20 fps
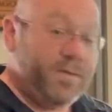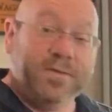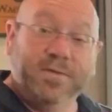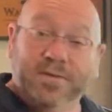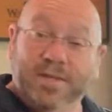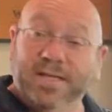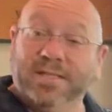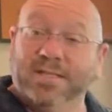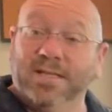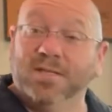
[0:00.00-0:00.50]

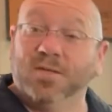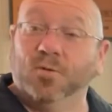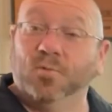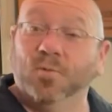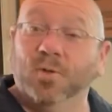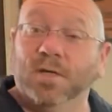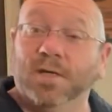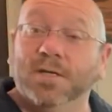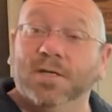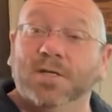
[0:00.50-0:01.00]
This does a
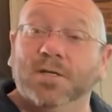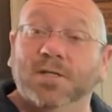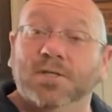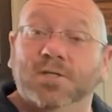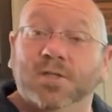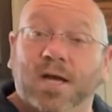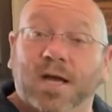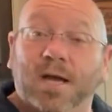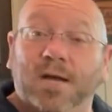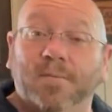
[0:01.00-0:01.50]
really good
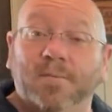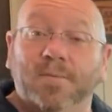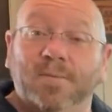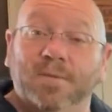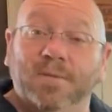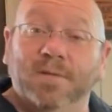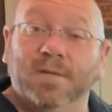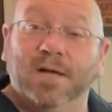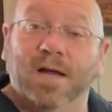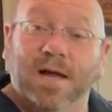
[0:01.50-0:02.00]
job
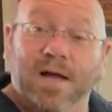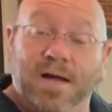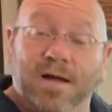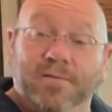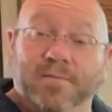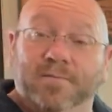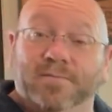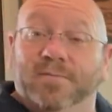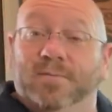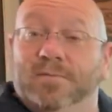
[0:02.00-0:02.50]

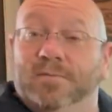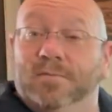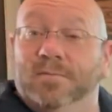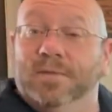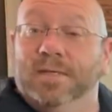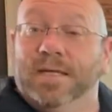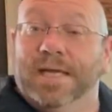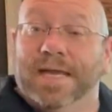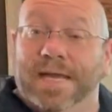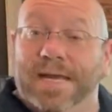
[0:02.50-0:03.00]
of
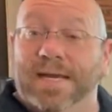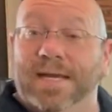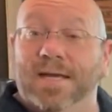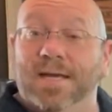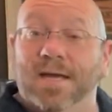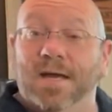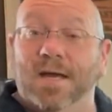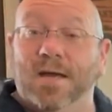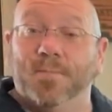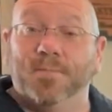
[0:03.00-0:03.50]

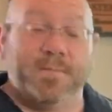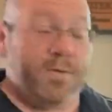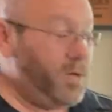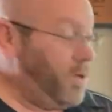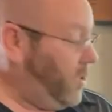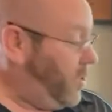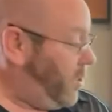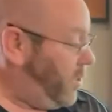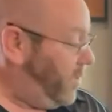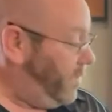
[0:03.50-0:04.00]
heating up your
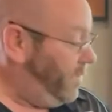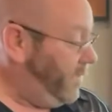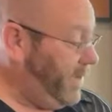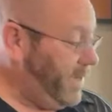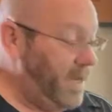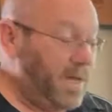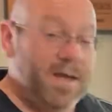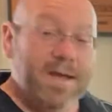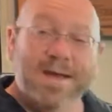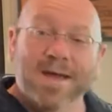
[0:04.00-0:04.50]

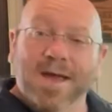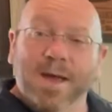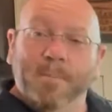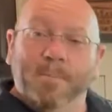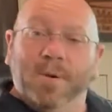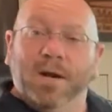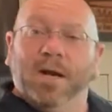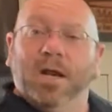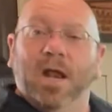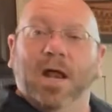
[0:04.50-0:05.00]
RV.
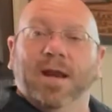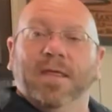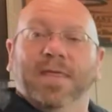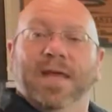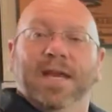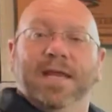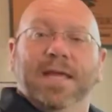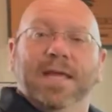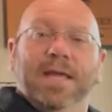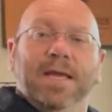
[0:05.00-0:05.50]
But a lot of
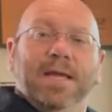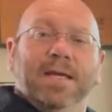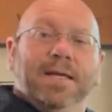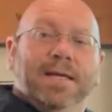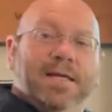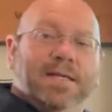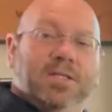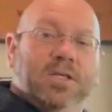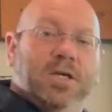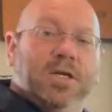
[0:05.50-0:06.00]
that heat
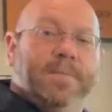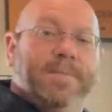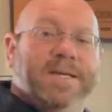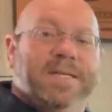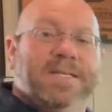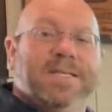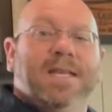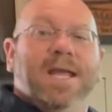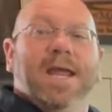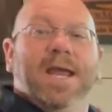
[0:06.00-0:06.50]
is going to be
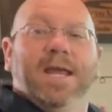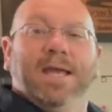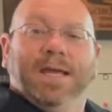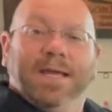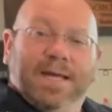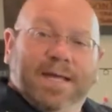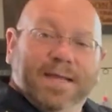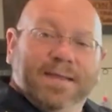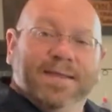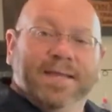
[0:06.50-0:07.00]
staying
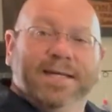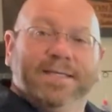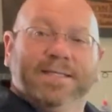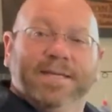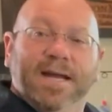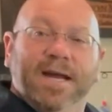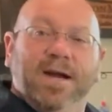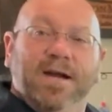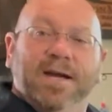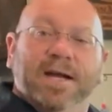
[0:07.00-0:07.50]
in
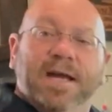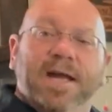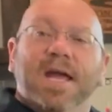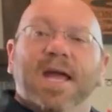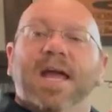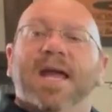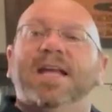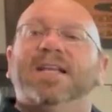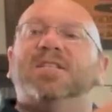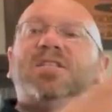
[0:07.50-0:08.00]
this area
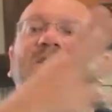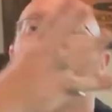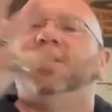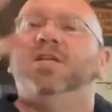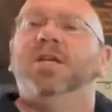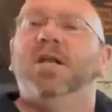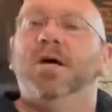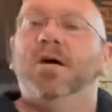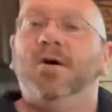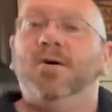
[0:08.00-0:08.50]
and
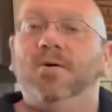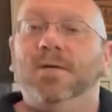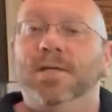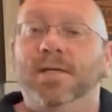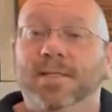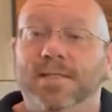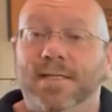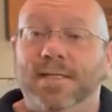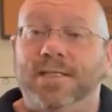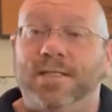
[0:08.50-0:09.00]
slowly
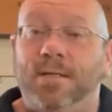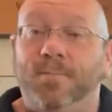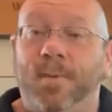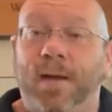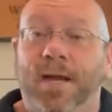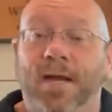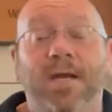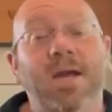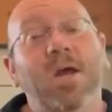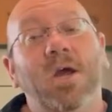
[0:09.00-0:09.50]

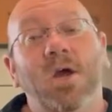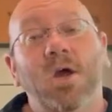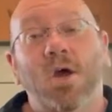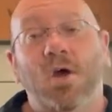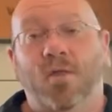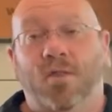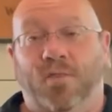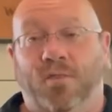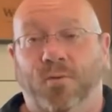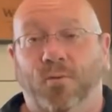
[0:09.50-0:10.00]
dissipate
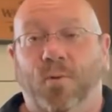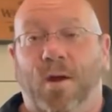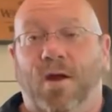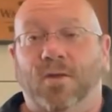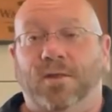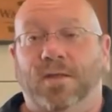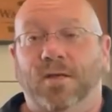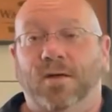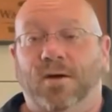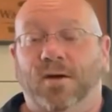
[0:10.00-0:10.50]

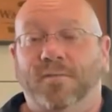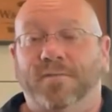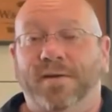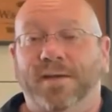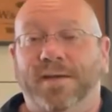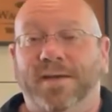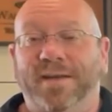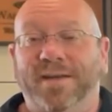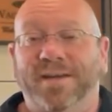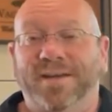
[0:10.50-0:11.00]
throughout the RV.
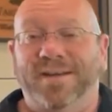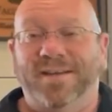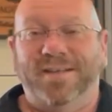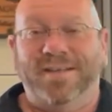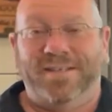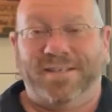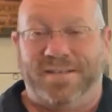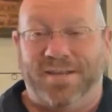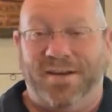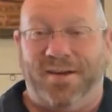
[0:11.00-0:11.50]

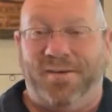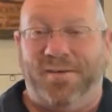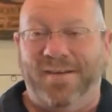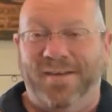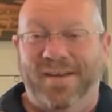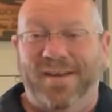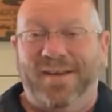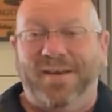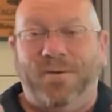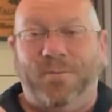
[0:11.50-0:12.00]
So
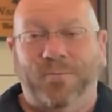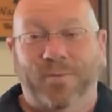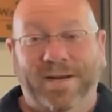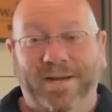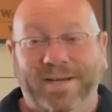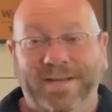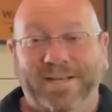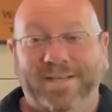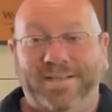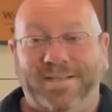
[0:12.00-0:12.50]
we
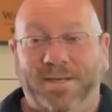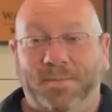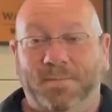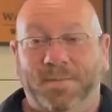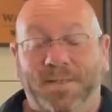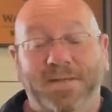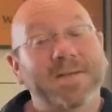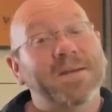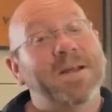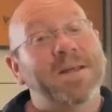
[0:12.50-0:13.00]
did
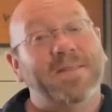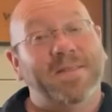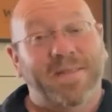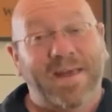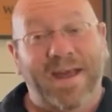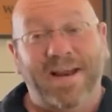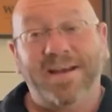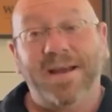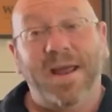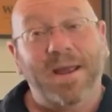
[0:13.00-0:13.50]
something
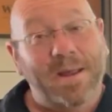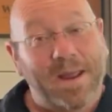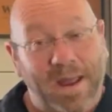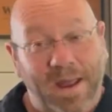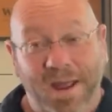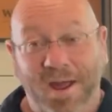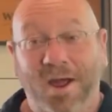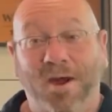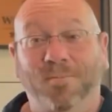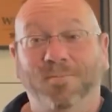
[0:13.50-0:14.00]
that
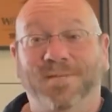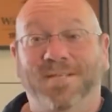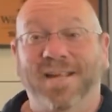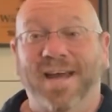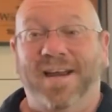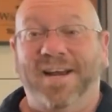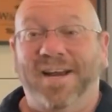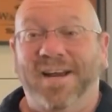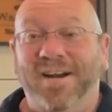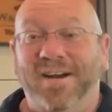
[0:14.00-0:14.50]
helps
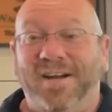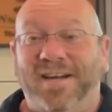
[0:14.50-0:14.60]
that air